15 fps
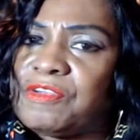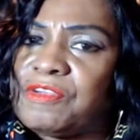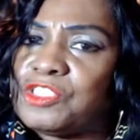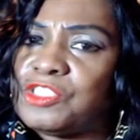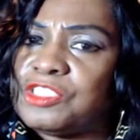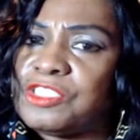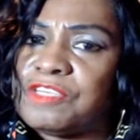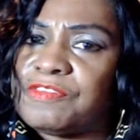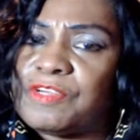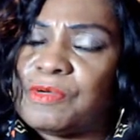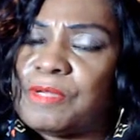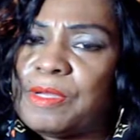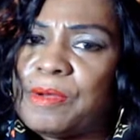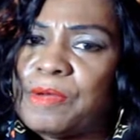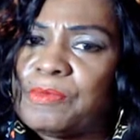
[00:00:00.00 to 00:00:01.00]
She should have
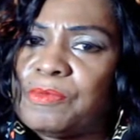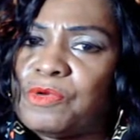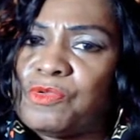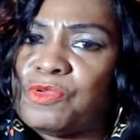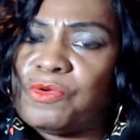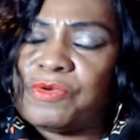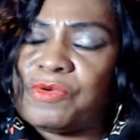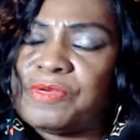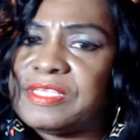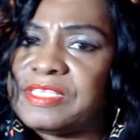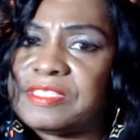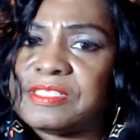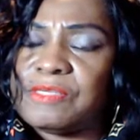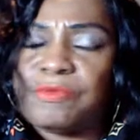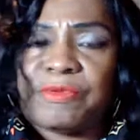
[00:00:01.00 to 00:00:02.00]
told him, "Oh no, you don't need to
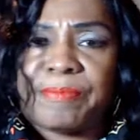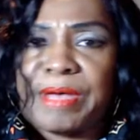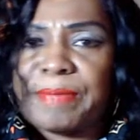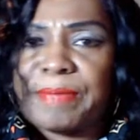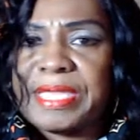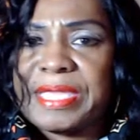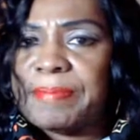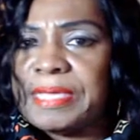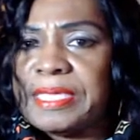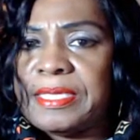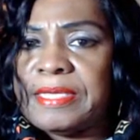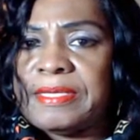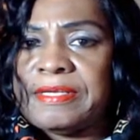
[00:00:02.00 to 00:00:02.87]
sit with my baby.